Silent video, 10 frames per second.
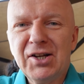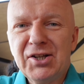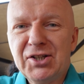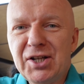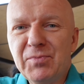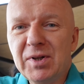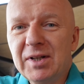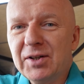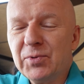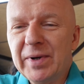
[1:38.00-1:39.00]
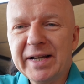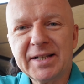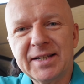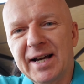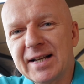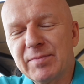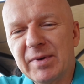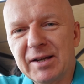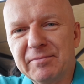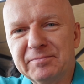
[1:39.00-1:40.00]
she will recognize
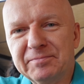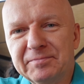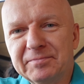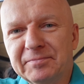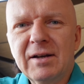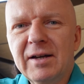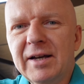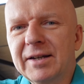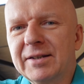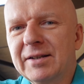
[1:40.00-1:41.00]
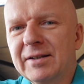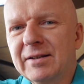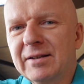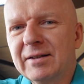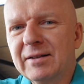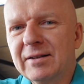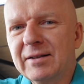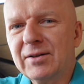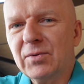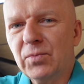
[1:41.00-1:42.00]
me. And
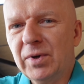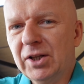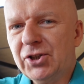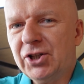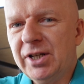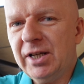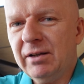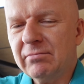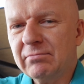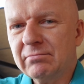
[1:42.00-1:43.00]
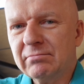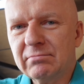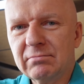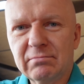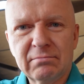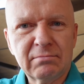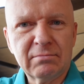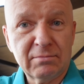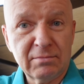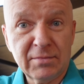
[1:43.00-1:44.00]
will she,
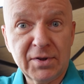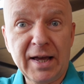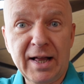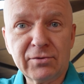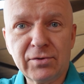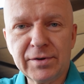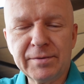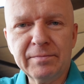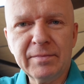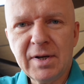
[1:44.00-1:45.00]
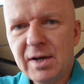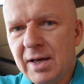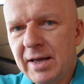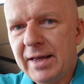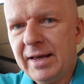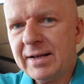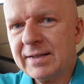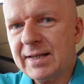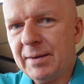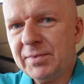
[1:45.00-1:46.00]
the algorithm,
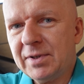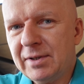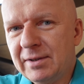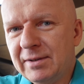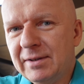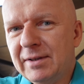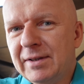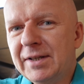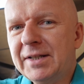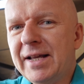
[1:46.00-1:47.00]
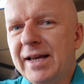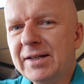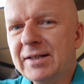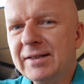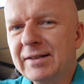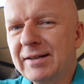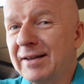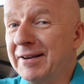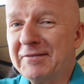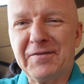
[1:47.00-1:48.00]
accept the date?
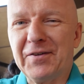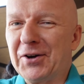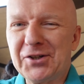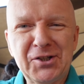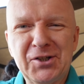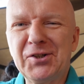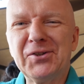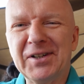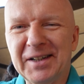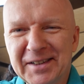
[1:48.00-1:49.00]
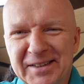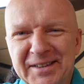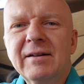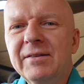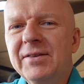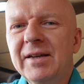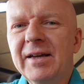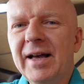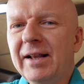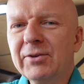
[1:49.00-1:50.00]
For sure. The
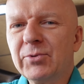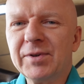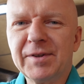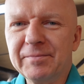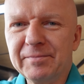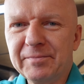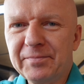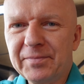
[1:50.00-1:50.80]
algorithm